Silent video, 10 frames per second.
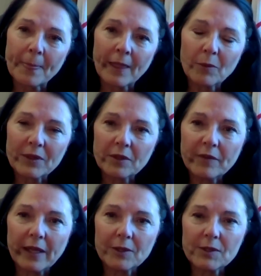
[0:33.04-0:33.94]
what their
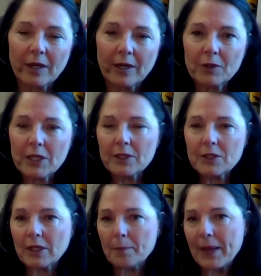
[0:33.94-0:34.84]
values are. You need to
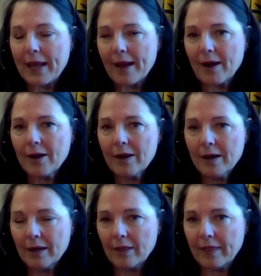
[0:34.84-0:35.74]
compare
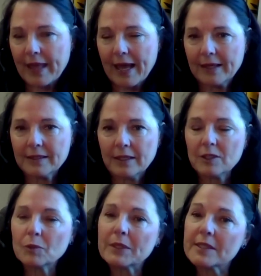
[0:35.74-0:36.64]
that
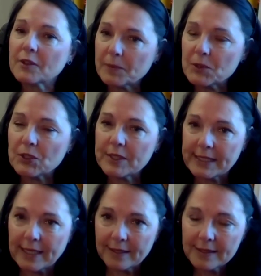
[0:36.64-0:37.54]
to what Scripture
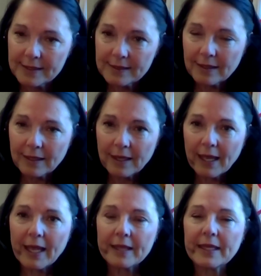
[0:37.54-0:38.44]
says,
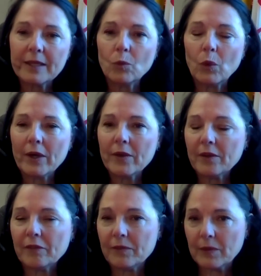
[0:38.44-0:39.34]
and then where
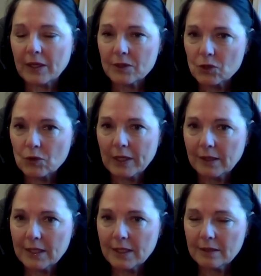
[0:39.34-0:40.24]
they're
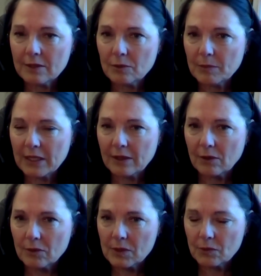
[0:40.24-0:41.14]
struggling to meet
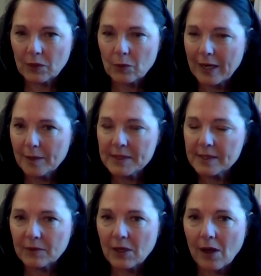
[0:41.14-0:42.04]
those requirements
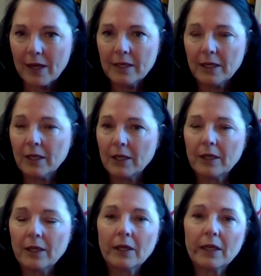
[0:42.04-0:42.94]
of God.
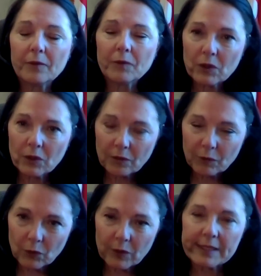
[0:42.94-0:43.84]
If
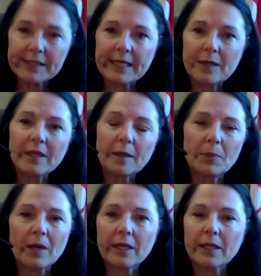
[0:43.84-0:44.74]
you're going to stay with that
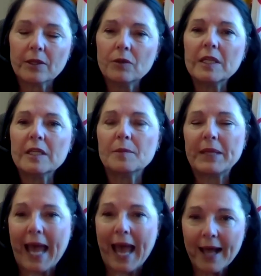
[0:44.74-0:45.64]
party, you need to be
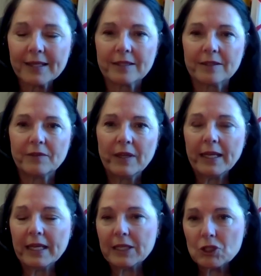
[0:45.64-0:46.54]
active
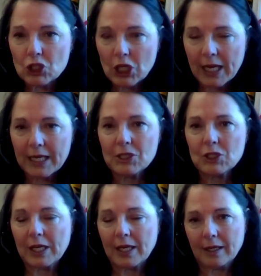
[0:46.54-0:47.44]
in
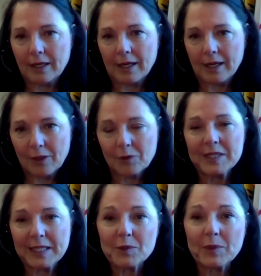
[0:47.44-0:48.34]
changing those
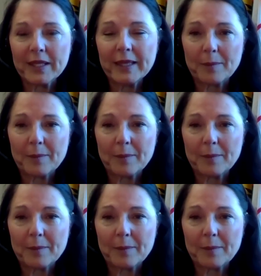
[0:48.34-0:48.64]
things within that